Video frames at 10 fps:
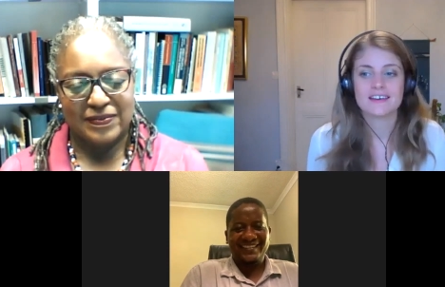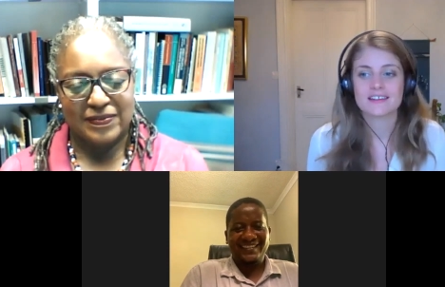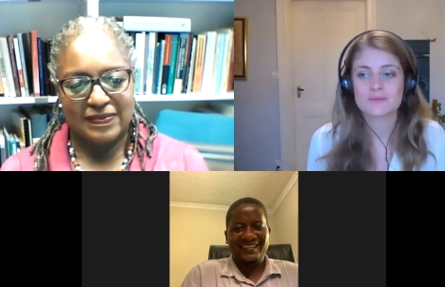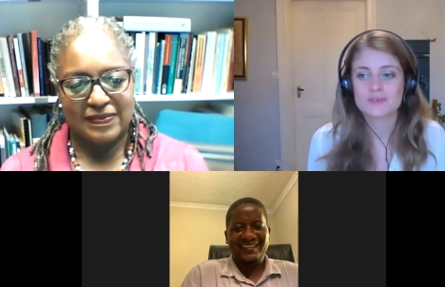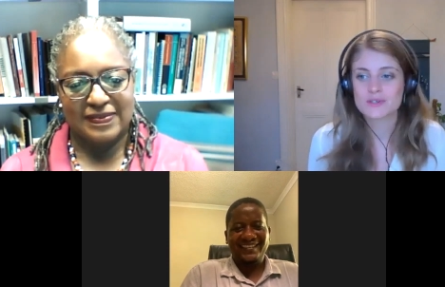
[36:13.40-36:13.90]

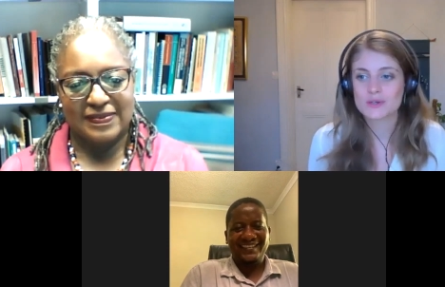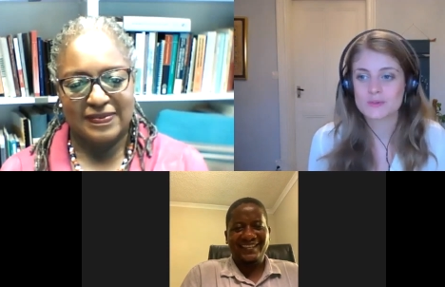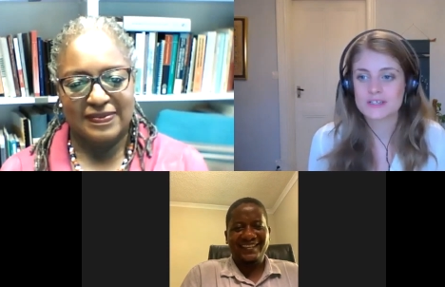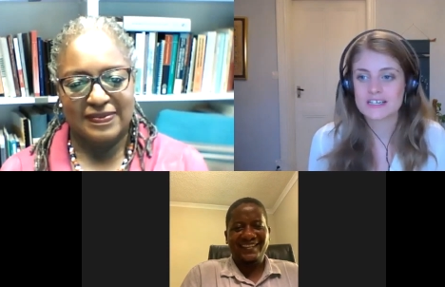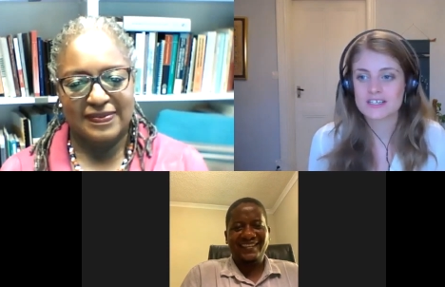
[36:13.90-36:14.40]
Speaker 1: They were
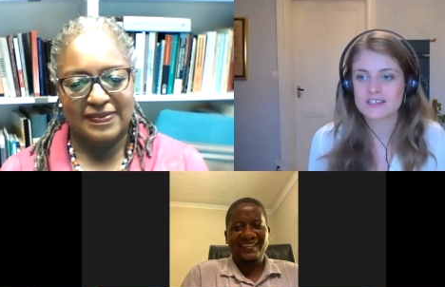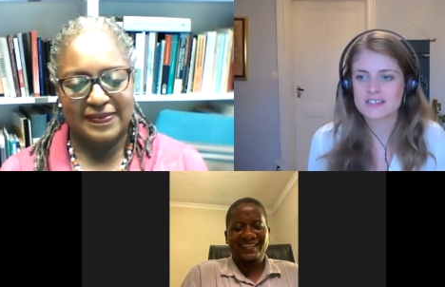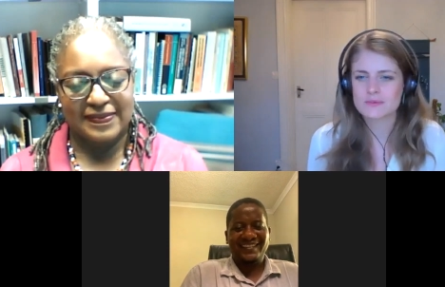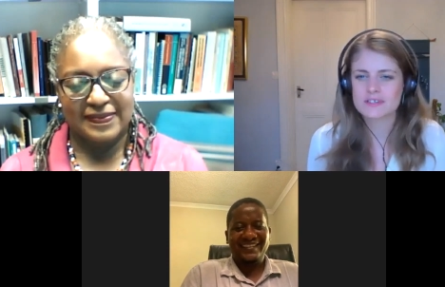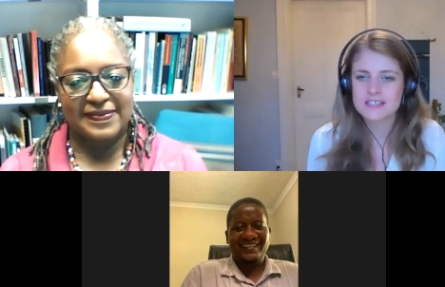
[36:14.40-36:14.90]
so
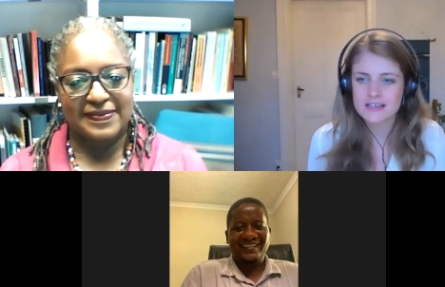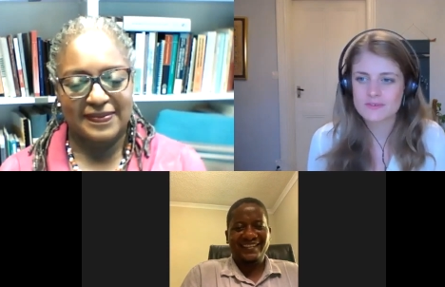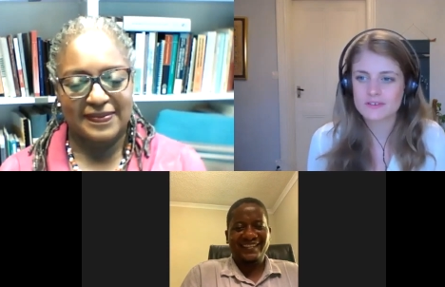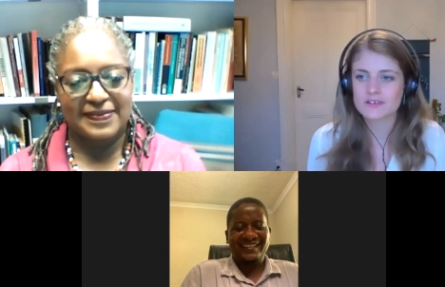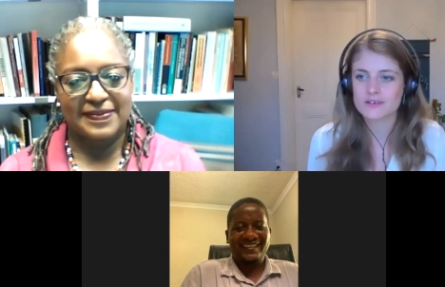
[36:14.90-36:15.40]
delicious. There were
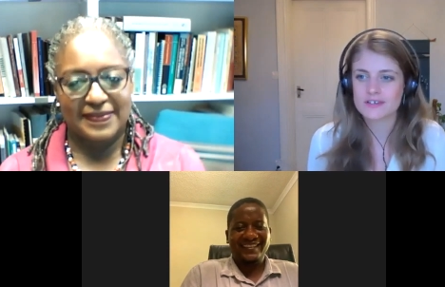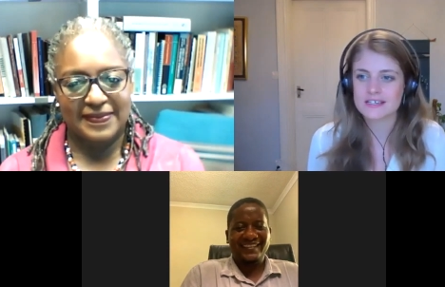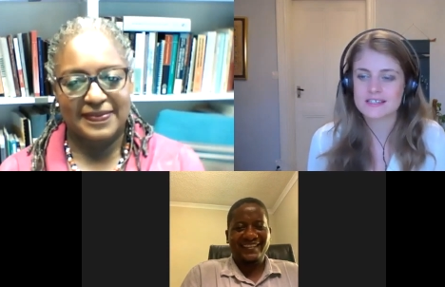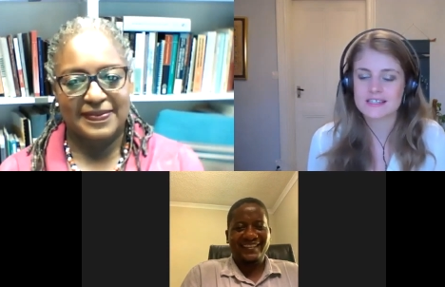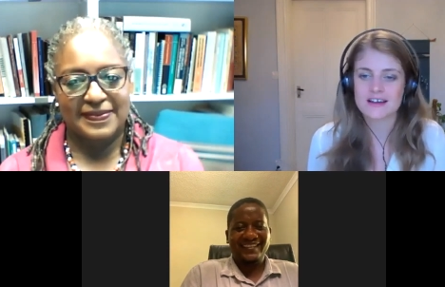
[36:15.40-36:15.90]
several
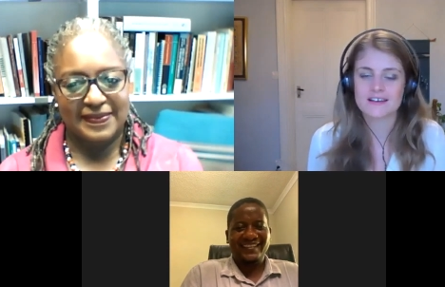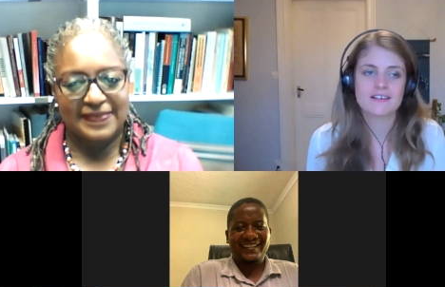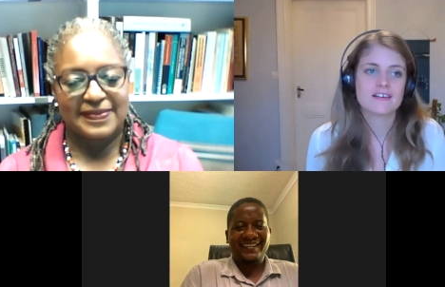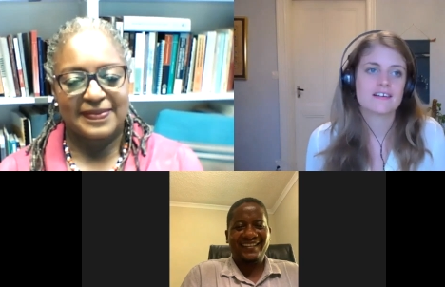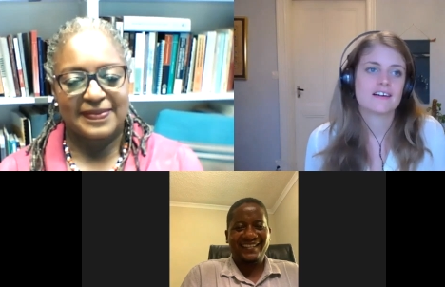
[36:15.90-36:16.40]
cookies there.